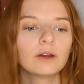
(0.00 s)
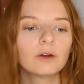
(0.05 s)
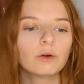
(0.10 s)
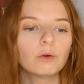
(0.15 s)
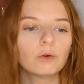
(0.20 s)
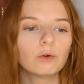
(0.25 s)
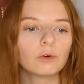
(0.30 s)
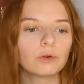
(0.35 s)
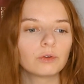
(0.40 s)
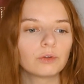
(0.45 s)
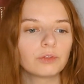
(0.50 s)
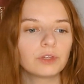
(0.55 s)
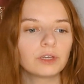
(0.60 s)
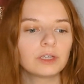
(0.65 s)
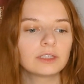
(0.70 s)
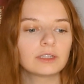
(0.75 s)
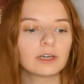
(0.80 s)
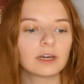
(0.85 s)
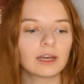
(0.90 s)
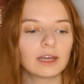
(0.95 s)
or
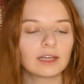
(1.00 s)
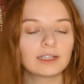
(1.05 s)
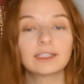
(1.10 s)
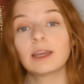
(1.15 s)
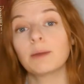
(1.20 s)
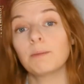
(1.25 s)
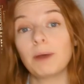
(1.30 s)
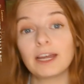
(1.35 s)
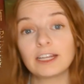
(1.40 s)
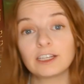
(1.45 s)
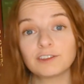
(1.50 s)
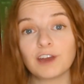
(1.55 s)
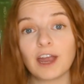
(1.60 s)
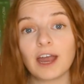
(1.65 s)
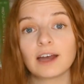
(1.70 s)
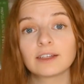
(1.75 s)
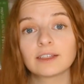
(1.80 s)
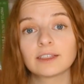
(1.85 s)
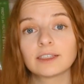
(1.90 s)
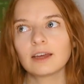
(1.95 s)
things that I'd like to get better
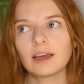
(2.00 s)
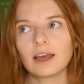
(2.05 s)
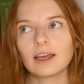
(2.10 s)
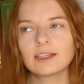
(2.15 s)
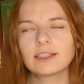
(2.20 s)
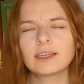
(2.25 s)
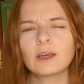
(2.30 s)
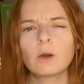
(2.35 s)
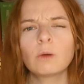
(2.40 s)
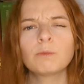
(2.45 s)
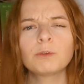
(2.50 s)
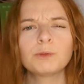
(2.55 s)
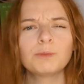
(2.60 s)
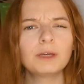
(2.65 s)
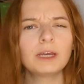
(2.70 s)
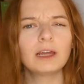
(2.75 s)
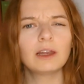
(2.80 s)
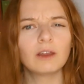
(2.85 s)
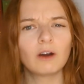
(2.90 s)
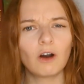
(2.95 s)
at has helped
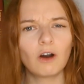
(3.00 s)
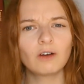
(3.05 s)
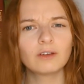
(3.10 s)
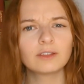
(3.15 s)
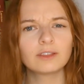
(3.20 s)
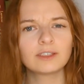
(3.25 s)
me a lot